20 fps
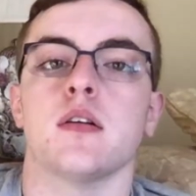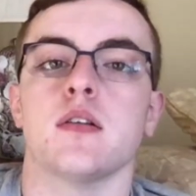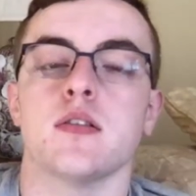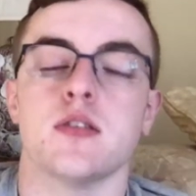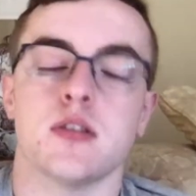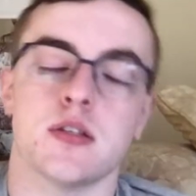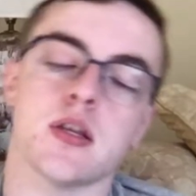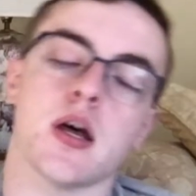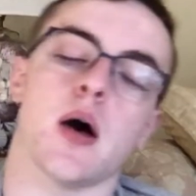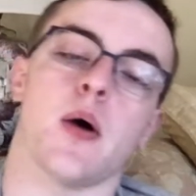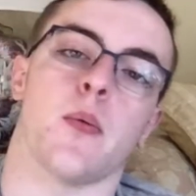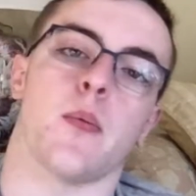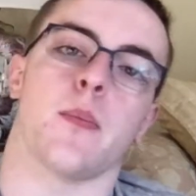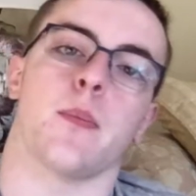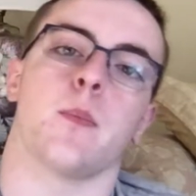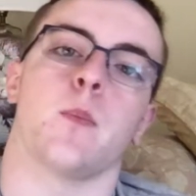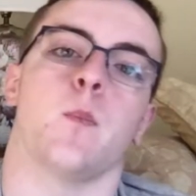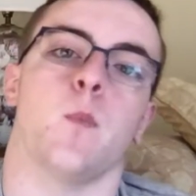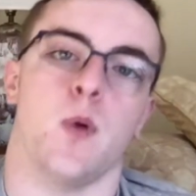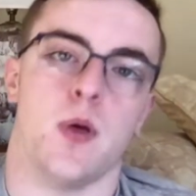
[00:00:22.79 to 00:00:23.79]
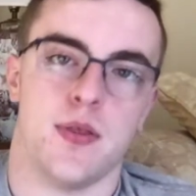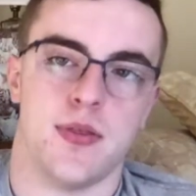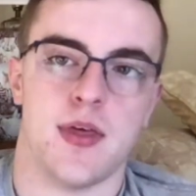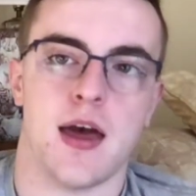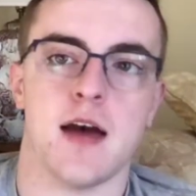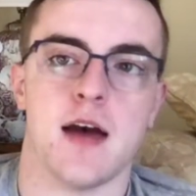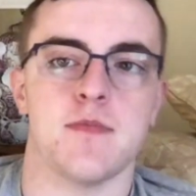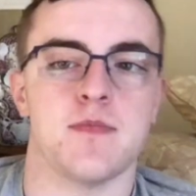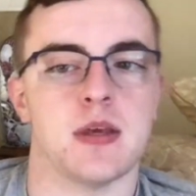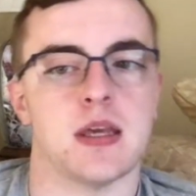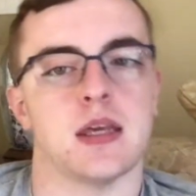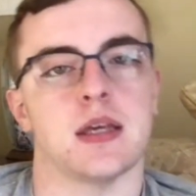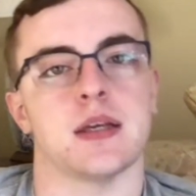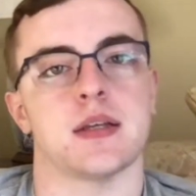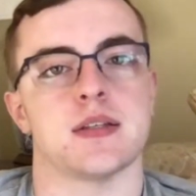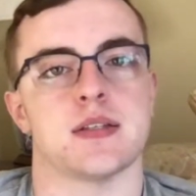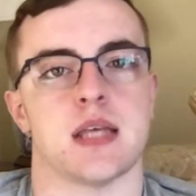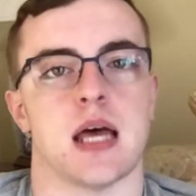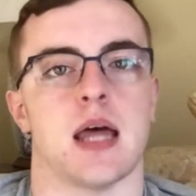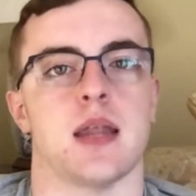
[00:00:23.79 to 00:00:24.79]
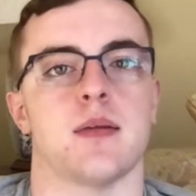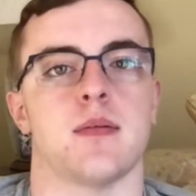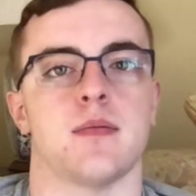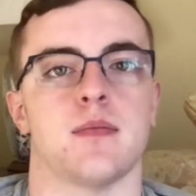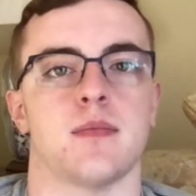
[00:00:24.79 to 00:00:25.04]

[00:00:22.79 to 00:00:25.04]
So, with that being said,